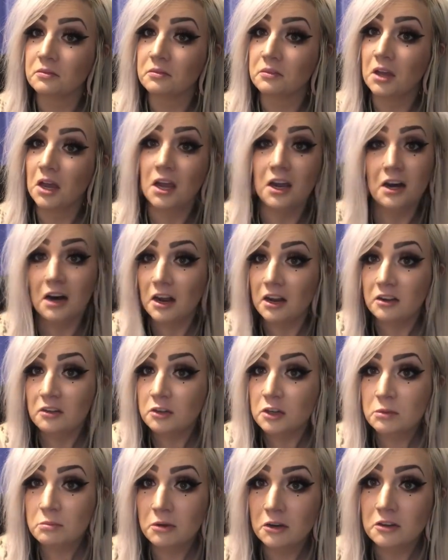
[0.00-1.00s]
And I
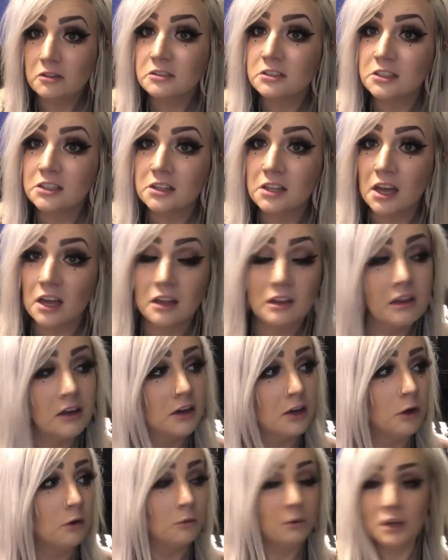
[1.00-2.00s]
only posted that like
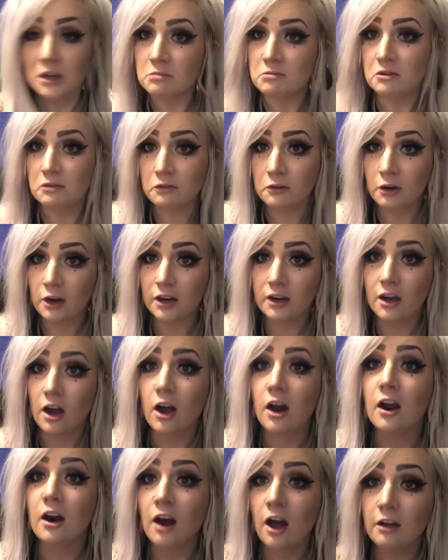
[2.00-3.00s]
a week before I
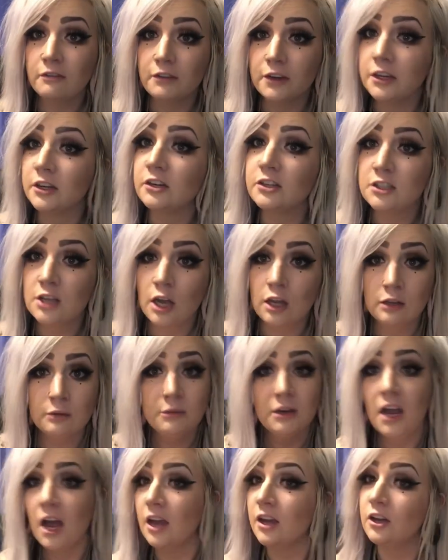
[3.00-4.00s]
got it off. Like, you're telling
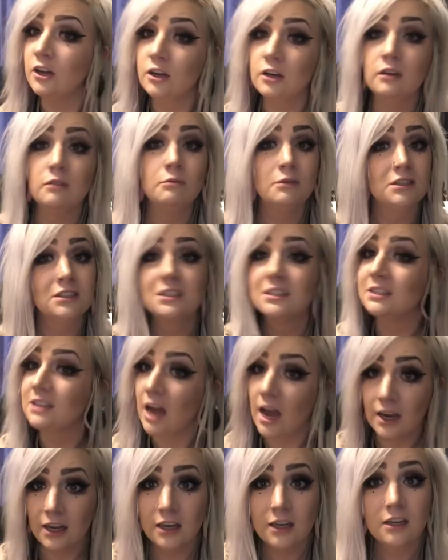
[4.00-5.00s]
me I could have been
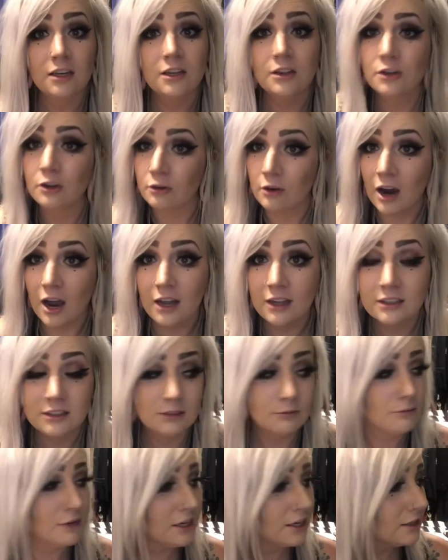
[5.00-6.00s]
stacking in the racks
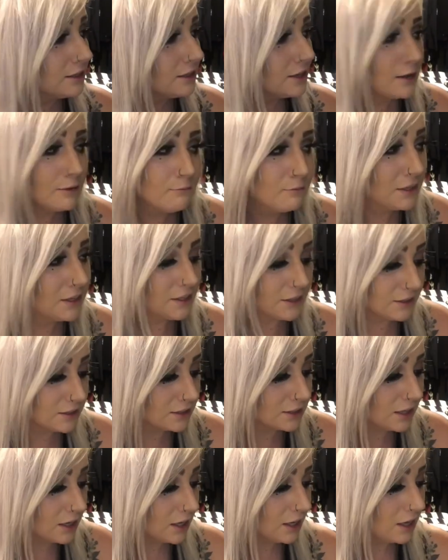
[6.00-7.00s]
and making them bills
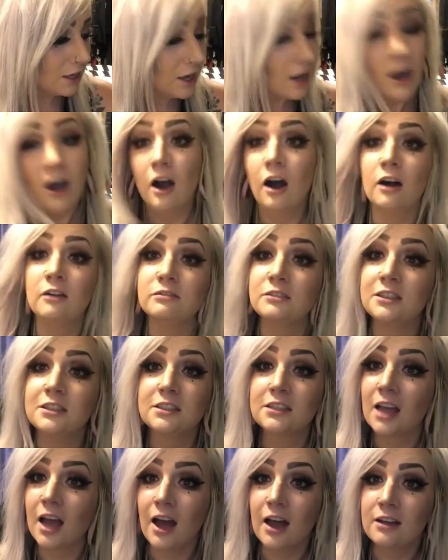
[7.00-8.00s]
off these
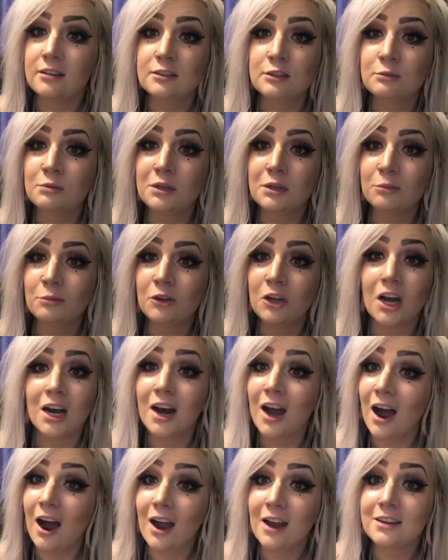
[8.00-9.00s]
cast people and
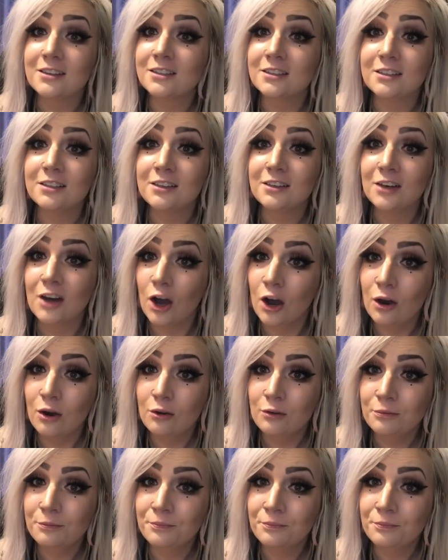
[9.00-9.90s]
I didn't know?